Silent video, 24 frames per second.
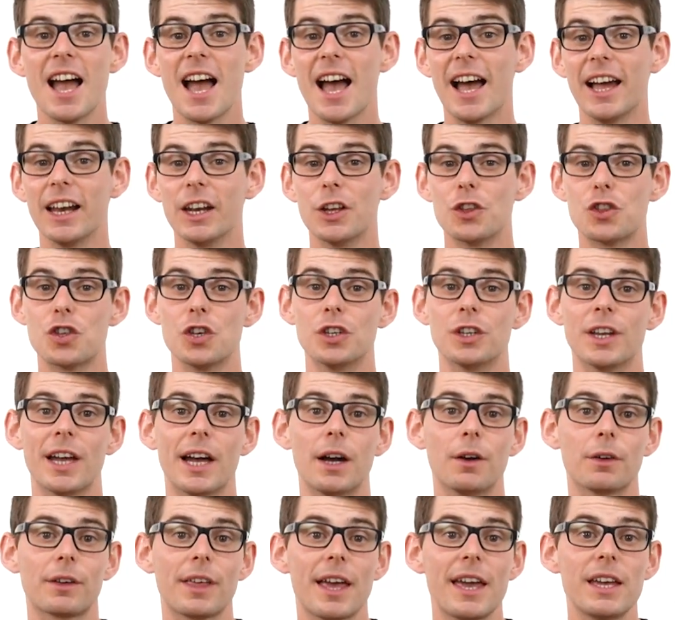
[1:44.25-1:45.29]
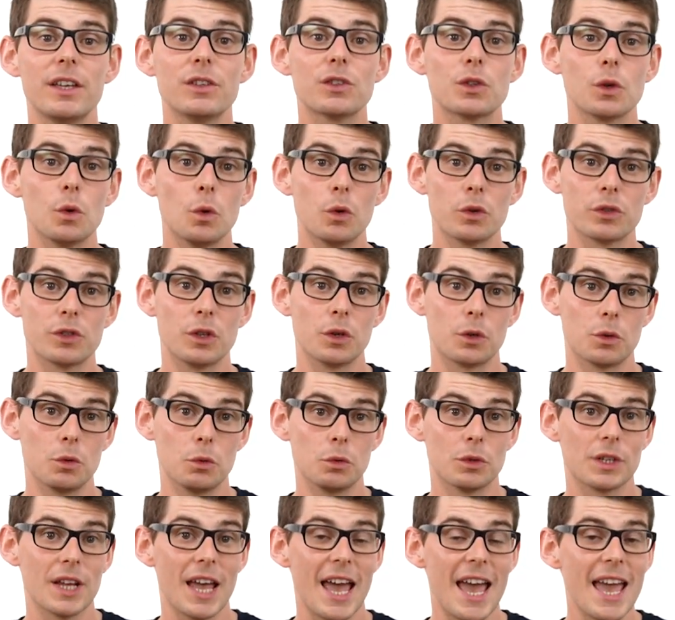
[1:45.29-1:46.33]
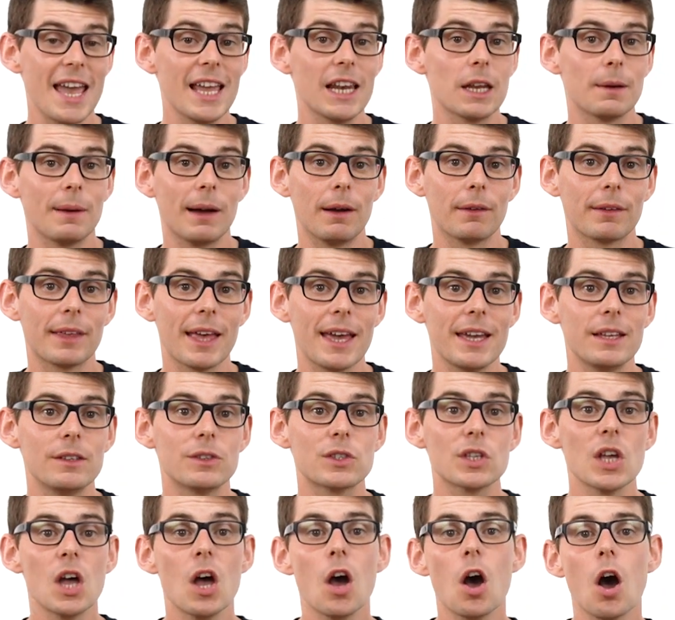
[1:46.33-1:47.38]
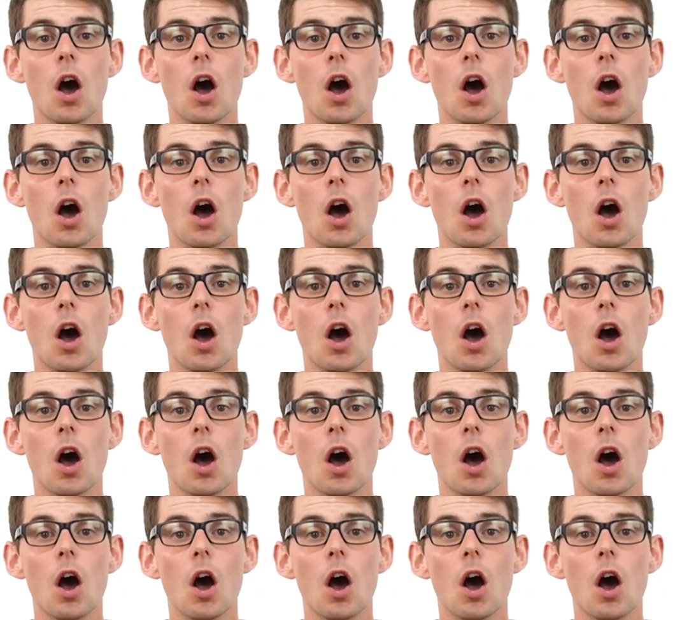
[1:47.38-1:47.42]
Halogenoalkanes, also called haloalkanes,